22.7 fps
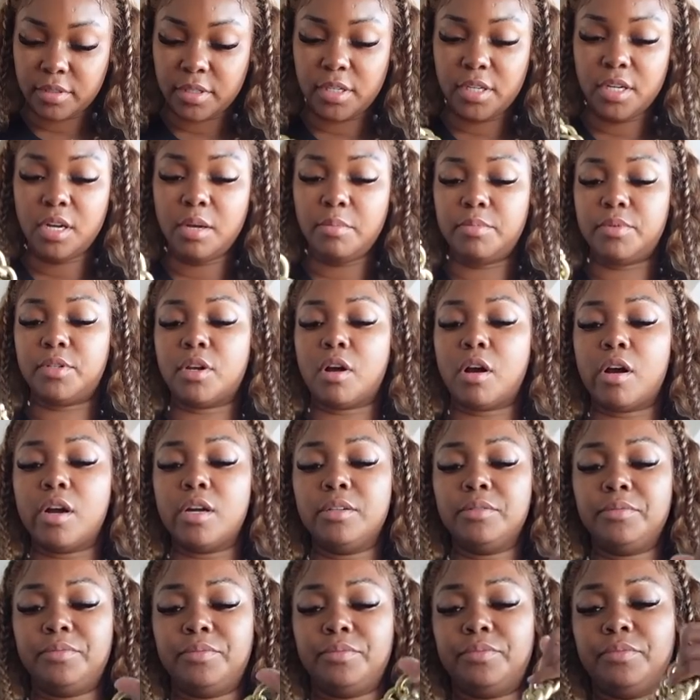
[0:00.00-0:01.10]
Yep, Zara.
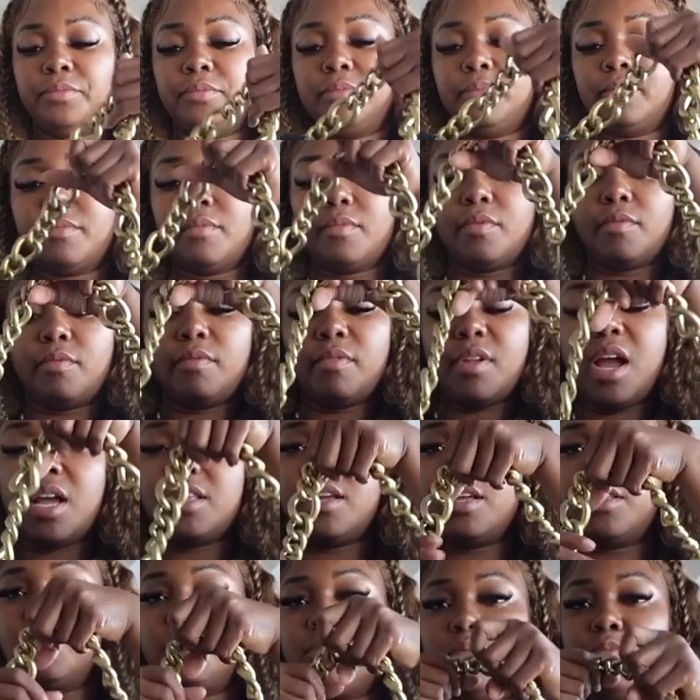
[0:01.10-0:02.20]
I
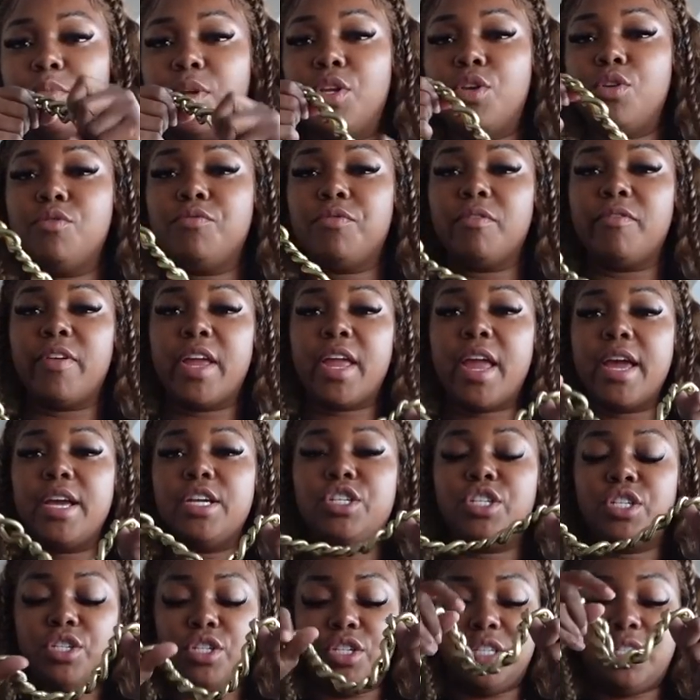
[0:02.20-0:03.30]
thought this would be cute for
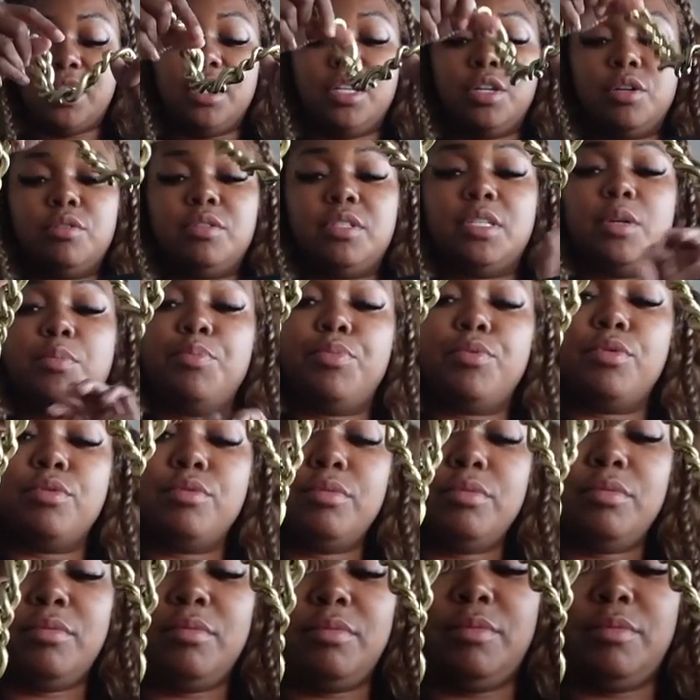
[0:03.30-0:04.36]
vacation. Just a little simple,